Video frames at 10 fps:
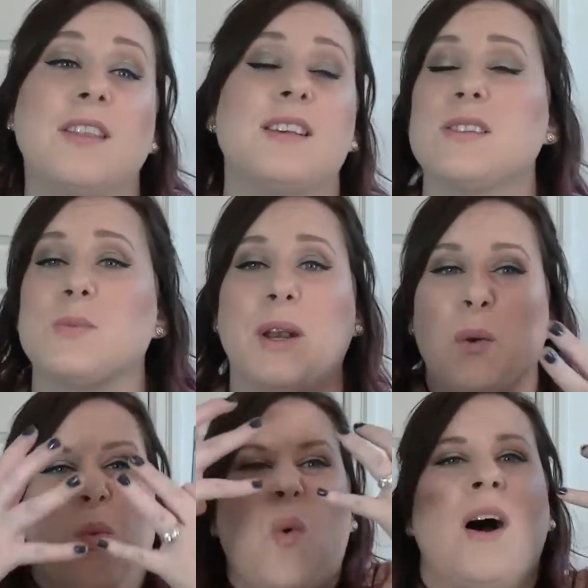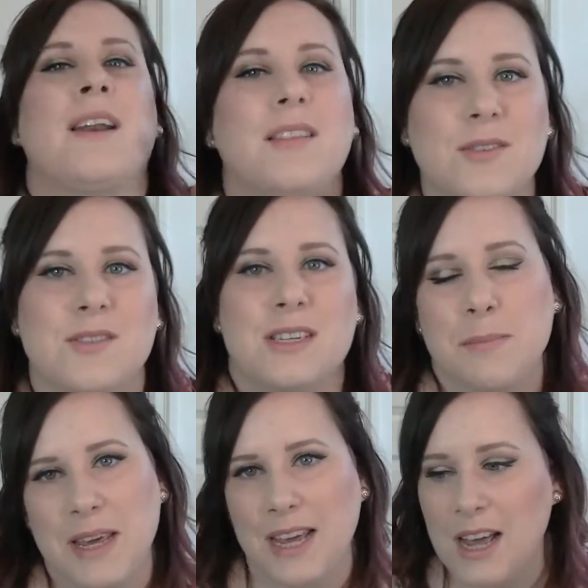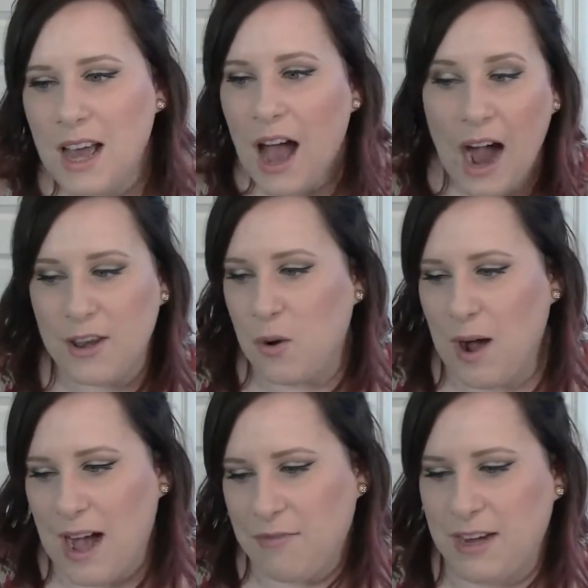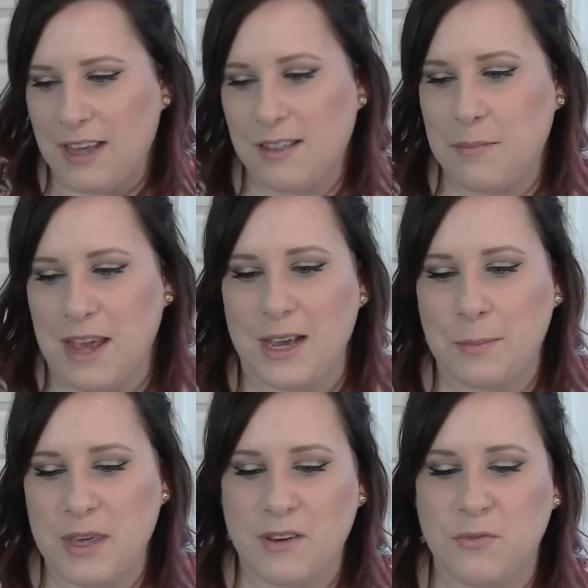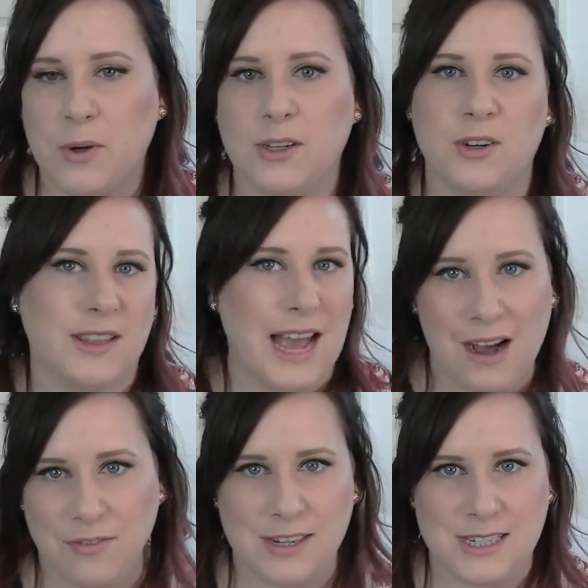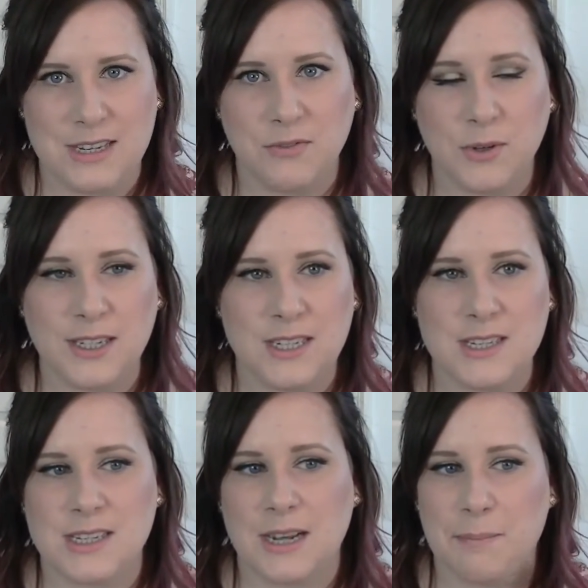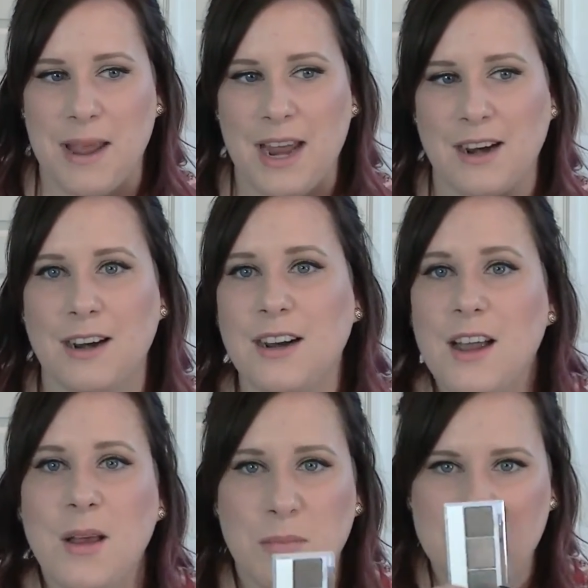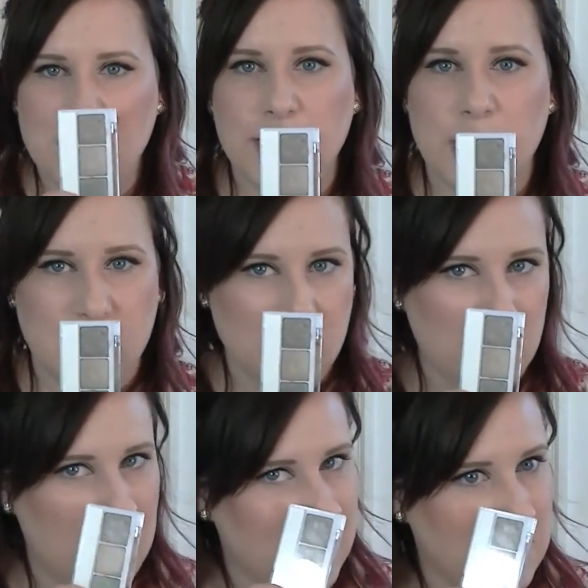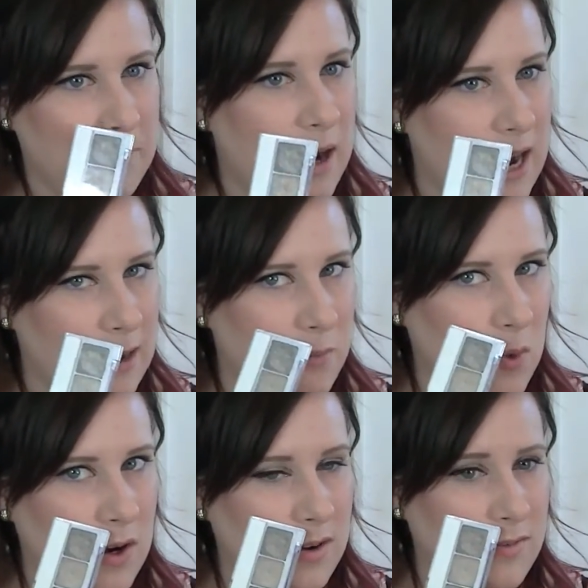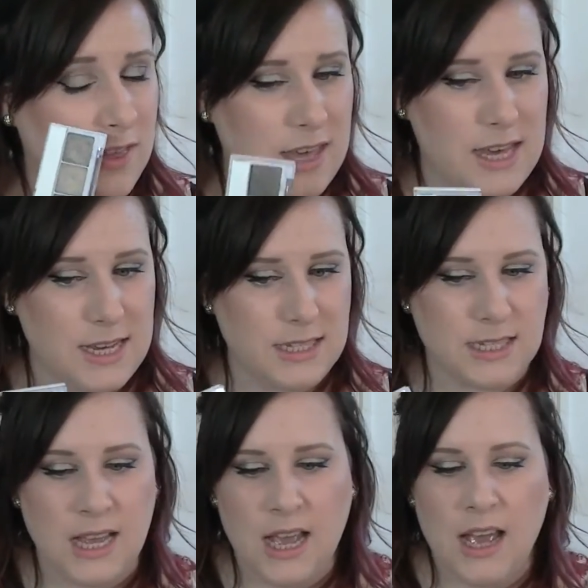This is what I wanted those to be. I don't have any of the Makeup Geek foiled or the Kat Von D foils to compare. Mostly I just want to buy more of these.